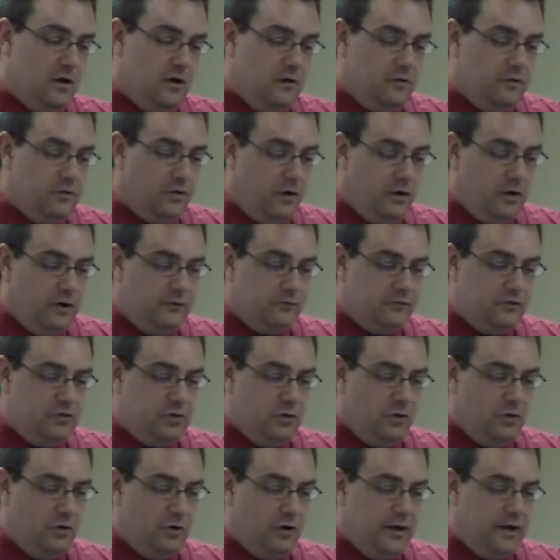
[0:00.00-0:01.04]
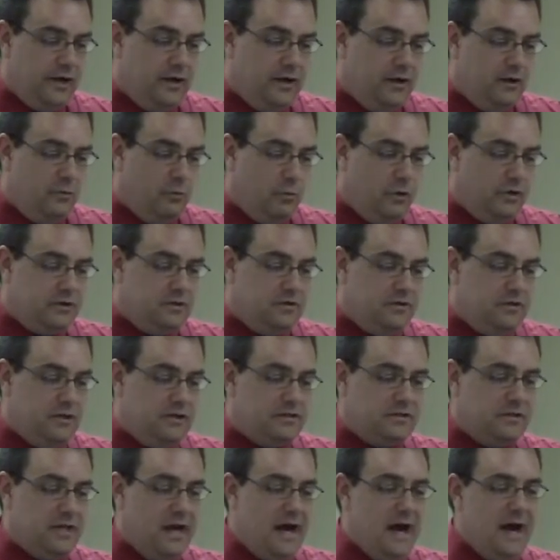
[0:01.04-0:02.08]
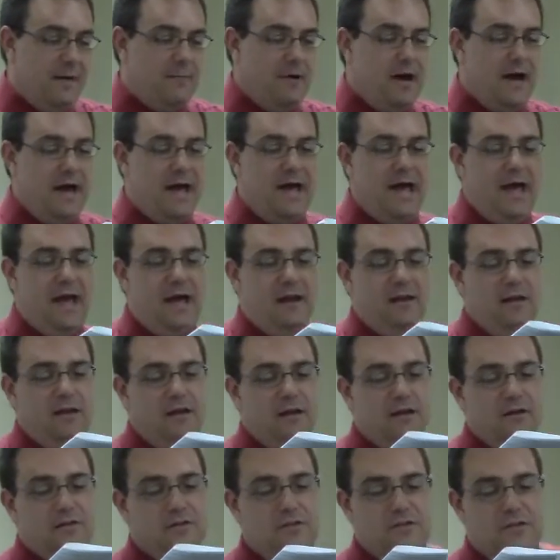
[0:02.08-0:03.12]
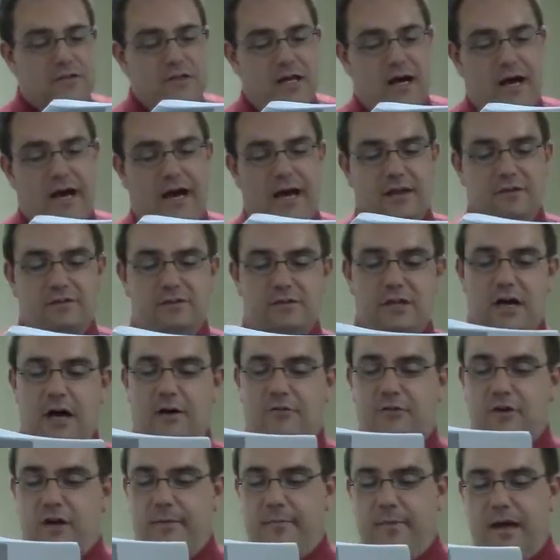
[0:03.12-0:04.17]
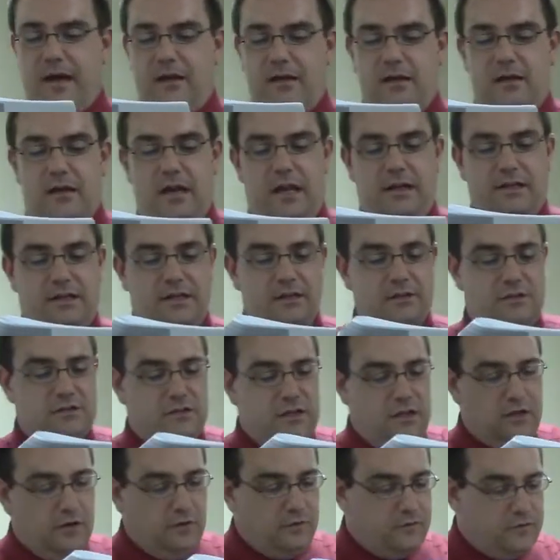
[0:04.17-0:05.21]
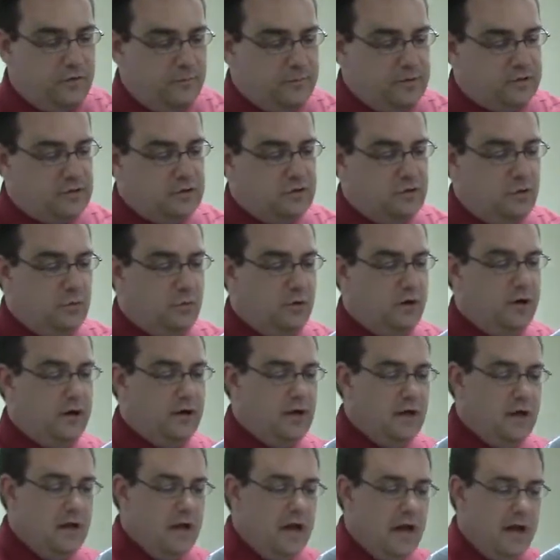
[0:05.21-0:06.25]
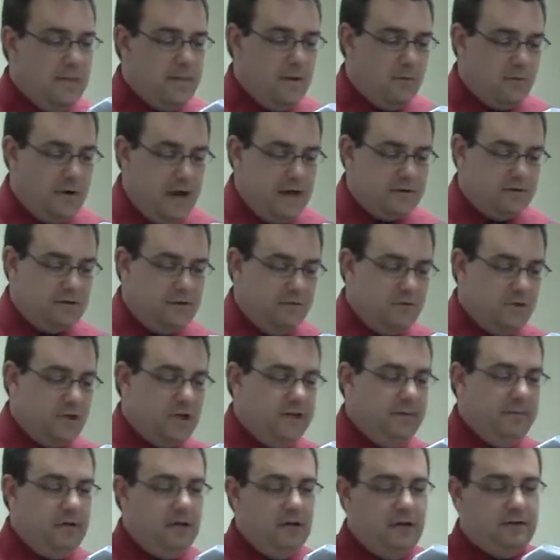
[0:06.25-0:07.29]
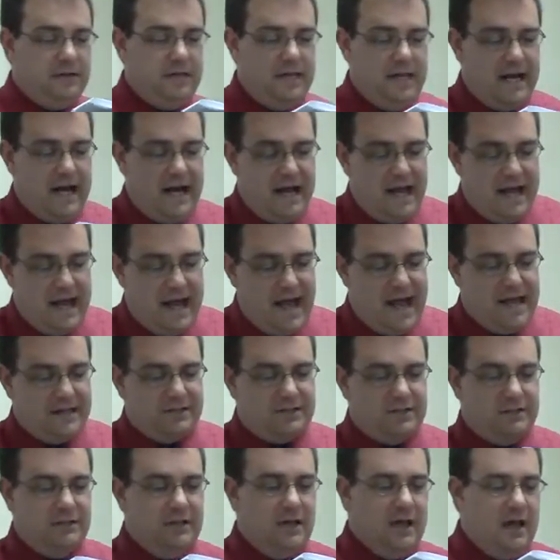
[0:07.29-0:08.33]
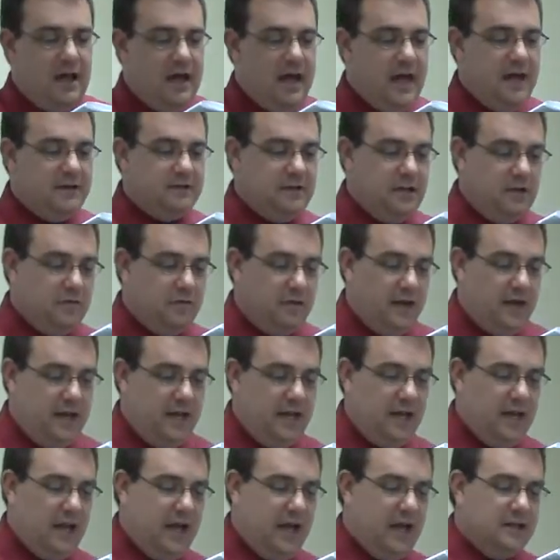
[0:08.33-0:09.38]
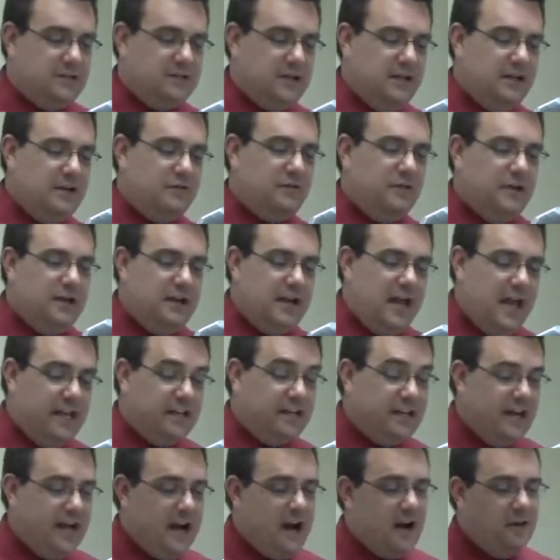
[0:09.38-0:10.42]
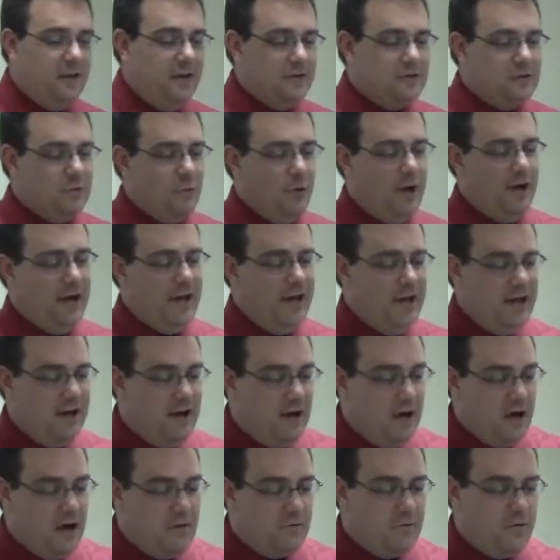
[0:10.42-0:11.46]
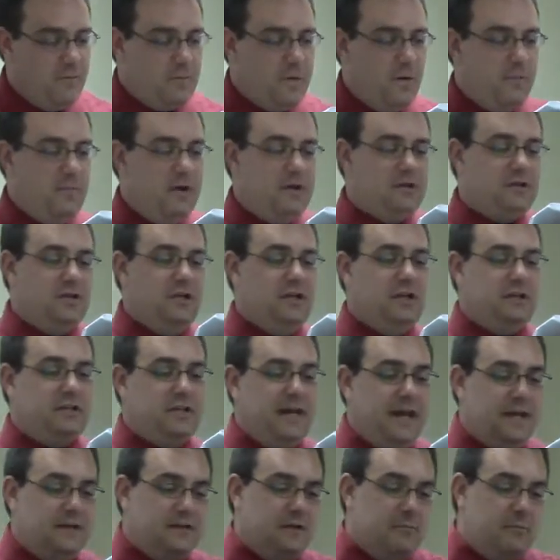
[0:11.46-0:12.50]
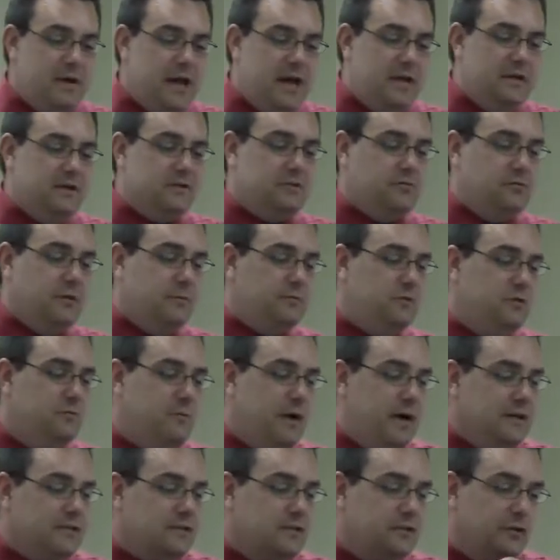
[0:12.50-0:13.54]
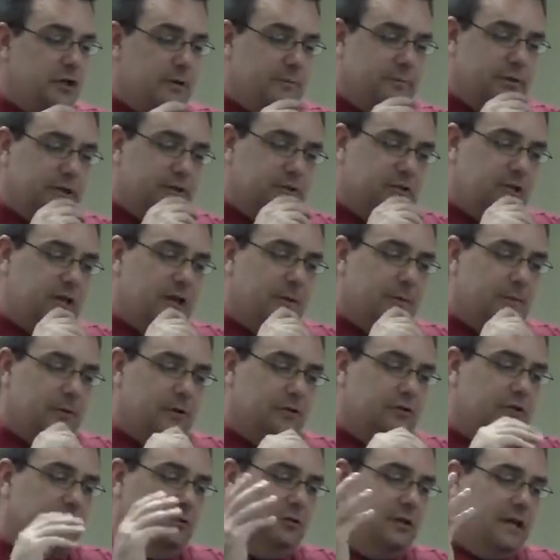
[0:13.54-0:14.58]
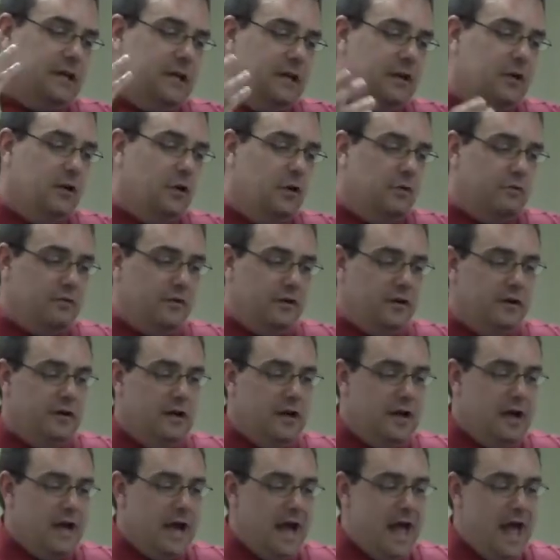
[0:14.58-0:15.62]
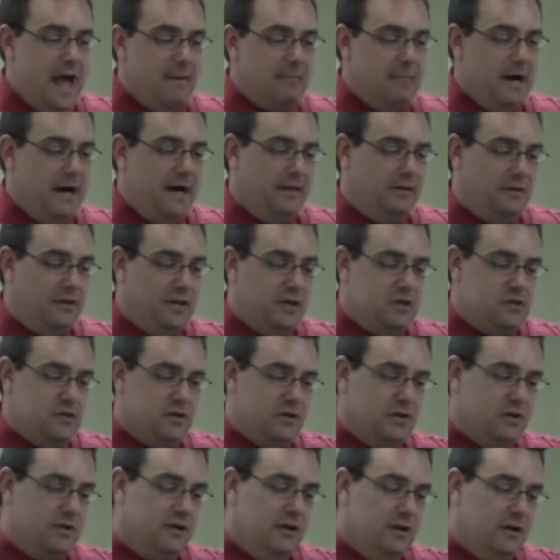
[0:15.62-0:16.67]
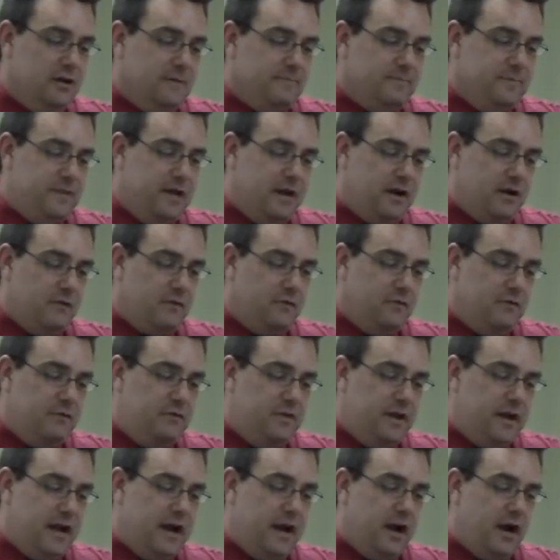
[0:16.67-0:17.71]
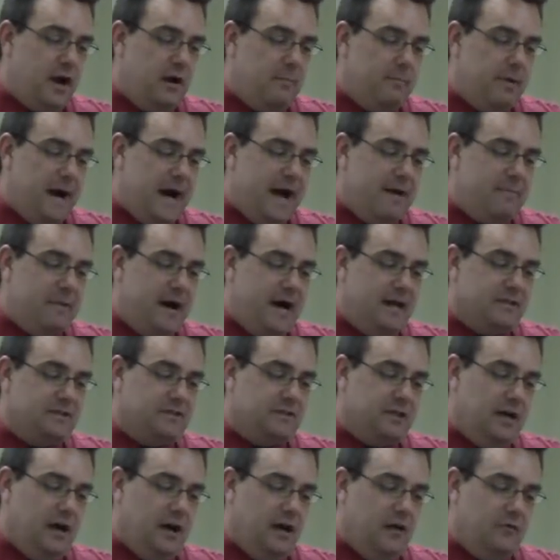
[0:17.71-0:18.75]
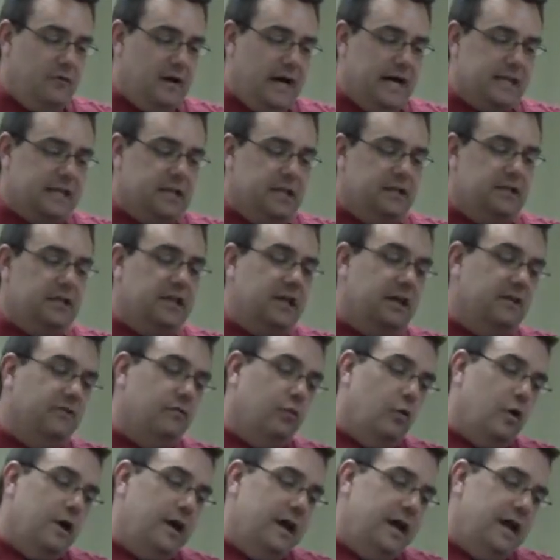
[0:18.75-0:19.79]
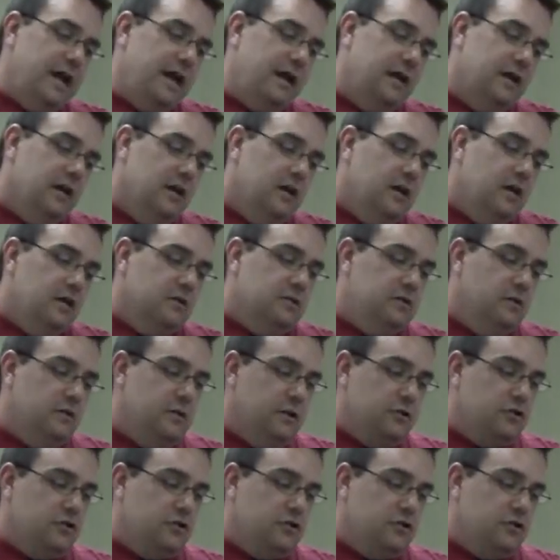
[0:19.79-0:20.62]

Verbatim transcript: full of joy, which this time I had, I had self commanded and concealed from the steward and the rest of the community, I asked as if, a, as if in a careless way for permission to take the manuscript to my sleeping chamber to look it over at my leisure. There, there, by myself, I could give way to the